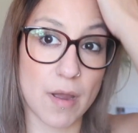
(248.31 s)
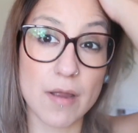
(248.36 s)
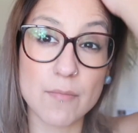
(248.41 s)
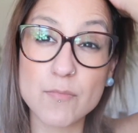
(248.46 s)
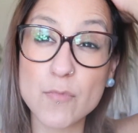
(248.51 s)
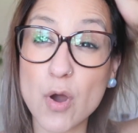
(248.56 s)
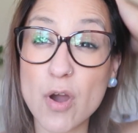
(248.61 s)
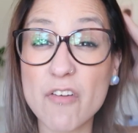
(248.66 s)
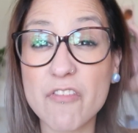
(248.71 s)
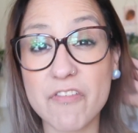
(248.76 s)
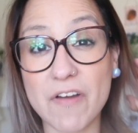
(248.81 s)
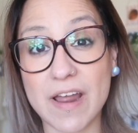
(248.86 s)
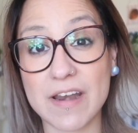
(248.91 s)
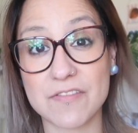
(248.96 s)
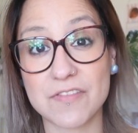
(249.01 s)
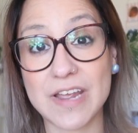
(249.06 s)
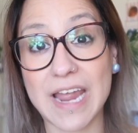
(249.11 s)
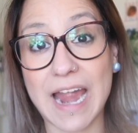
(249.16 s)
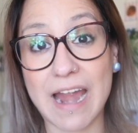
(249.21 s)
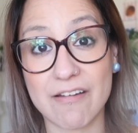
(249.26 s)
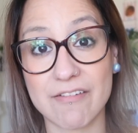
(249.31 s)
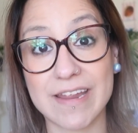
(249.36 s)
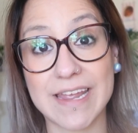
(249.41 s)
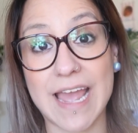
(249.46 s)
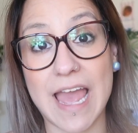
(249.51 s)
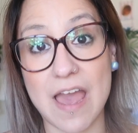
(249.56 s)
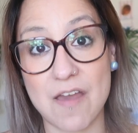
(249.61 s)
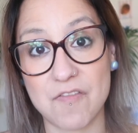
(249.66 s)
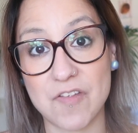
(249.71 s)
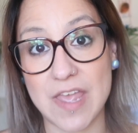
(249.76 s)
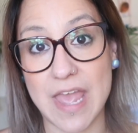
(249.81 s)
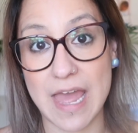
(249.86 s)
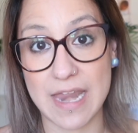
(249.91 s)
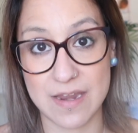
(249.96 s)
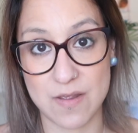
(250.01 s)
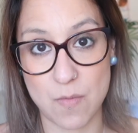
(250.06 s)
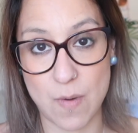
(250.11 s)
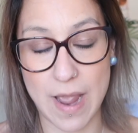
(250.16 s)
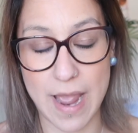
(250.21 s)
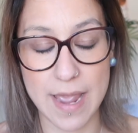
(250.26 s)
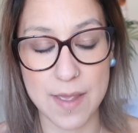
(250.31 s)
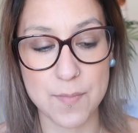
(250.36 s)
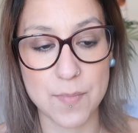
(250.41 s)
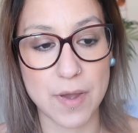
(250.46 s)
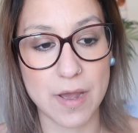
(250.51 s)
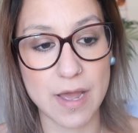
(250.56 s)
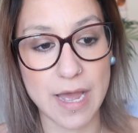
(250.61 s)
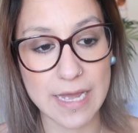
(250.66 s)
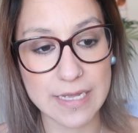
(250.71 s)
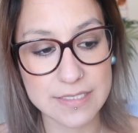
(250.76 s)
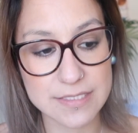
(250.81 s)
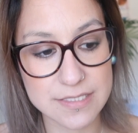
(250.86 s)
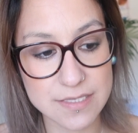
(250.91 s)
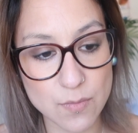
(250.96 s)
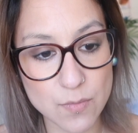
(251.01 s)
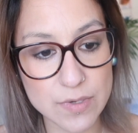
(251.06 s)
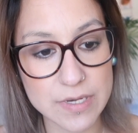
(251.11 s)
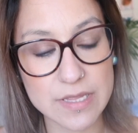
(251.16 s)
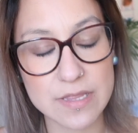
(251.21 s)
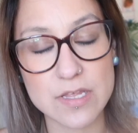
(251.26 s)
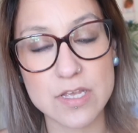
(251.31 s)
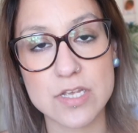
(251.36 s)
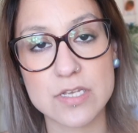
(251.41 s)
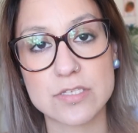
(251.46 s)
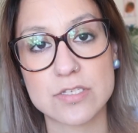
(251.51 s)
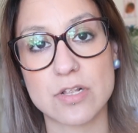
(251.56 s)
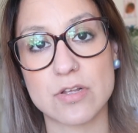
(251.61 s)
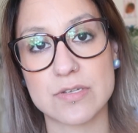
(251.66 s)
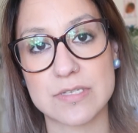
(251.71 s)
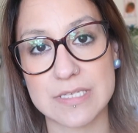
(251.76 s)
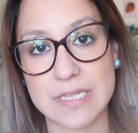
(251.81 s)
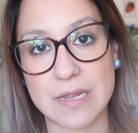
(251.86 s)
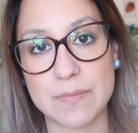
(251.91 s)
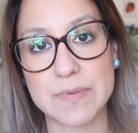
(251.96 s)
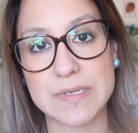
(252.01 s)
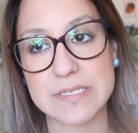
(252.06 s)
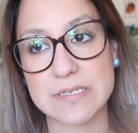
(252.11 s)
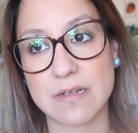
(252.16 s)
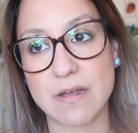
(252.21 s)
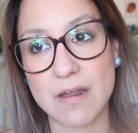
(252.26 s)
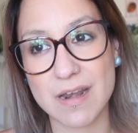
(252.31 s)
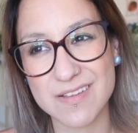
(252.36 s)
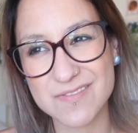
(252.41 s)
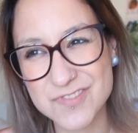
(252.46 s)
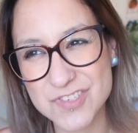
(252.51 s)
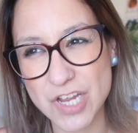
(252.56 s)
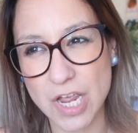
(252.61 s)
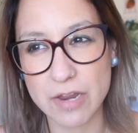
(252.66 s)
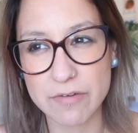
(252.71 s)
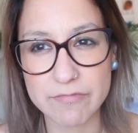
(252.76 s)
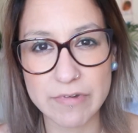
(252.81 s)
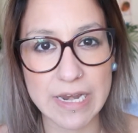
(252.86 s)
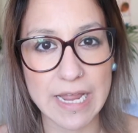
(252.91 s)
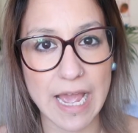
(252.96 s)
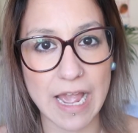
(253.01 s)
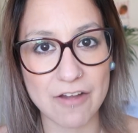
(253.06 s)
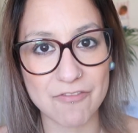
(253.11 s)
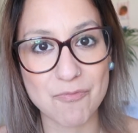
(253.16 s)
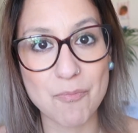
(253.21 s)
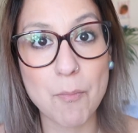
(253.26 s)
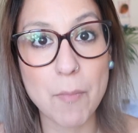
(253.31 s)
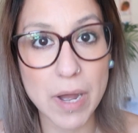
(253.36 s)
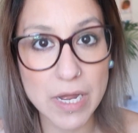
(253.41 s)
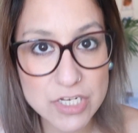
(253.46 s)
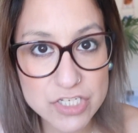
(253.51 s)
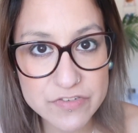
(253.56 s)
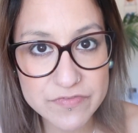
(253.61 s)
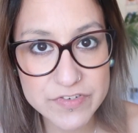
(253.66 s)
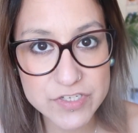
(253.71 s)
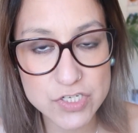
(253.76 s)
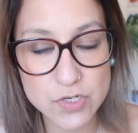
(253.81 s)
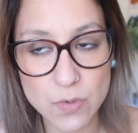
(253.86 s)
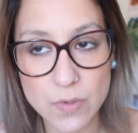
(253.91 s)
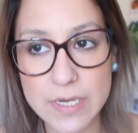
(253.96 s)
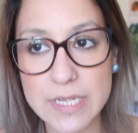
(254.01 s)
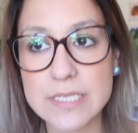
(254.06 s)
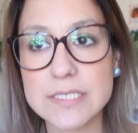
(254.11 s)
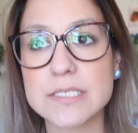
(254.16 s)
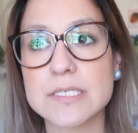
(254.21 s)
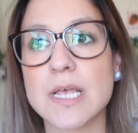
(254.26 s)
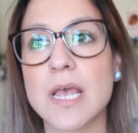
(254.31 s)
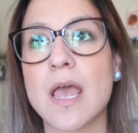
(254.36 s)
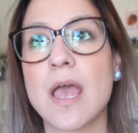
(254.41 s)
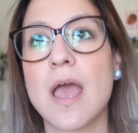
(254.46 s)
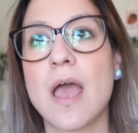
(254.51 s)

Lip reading: I'm not a fan of carrying heavy anyway, but as somebody that uses cloth nappies, I kind of don't really have much of a choice.